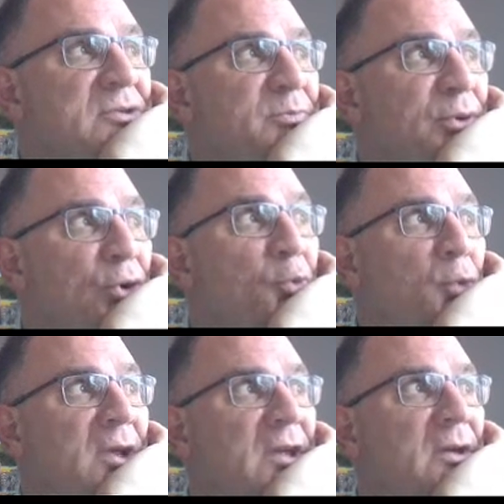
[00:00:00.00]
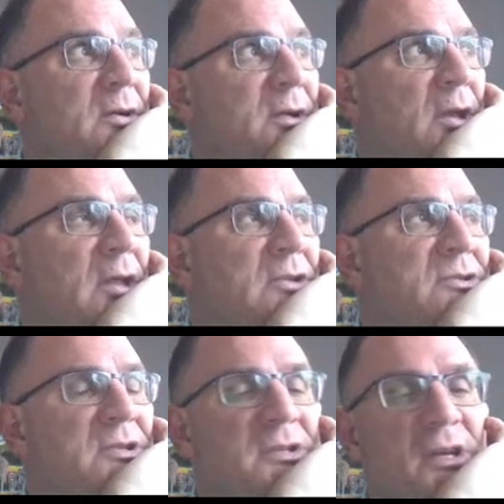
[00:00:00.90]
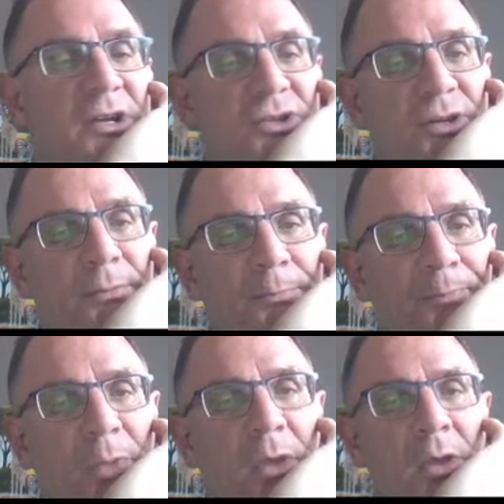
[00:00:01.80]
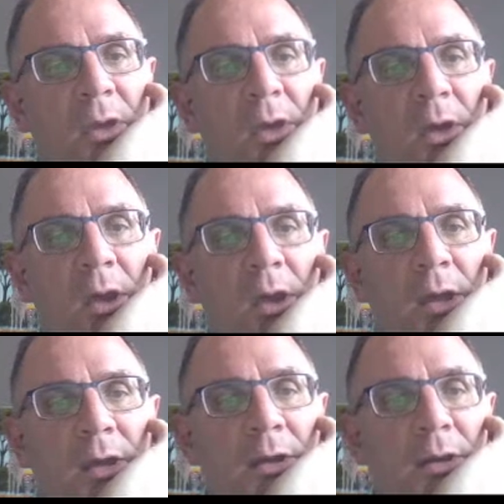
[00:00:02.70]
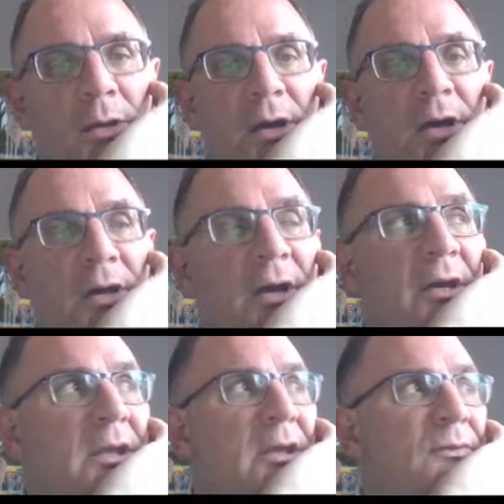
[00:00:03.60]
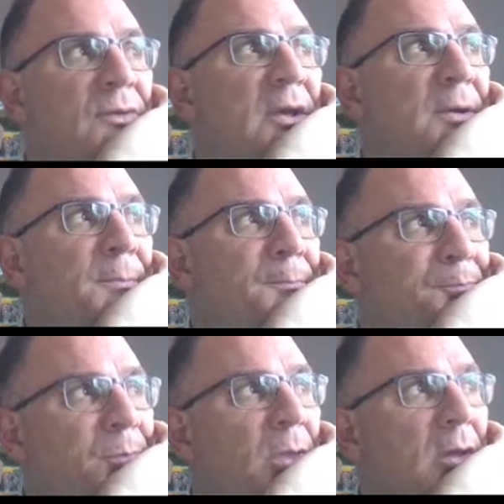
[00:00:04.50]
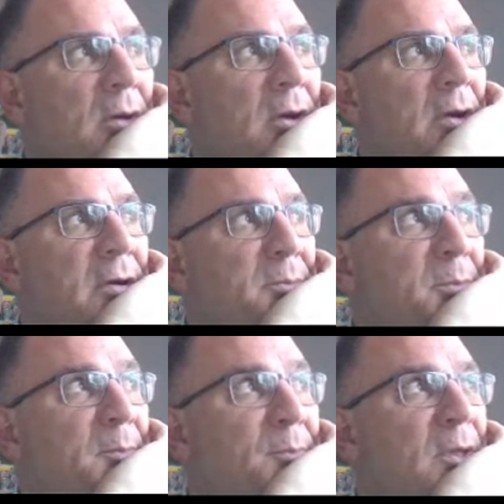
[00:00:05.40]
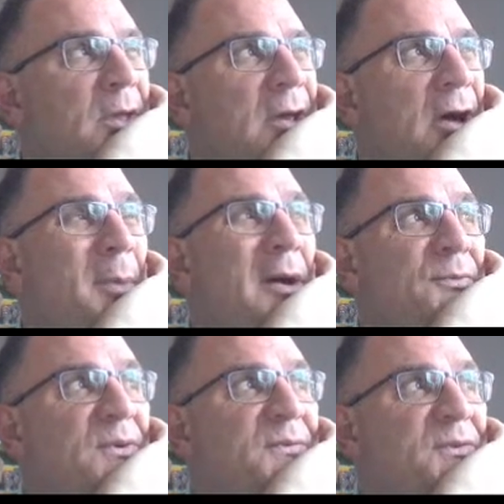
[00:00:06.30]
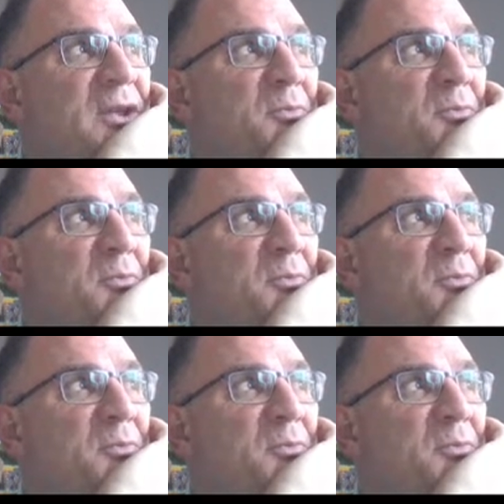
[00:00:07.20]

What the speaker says: per week in each discussion, and I give them about 15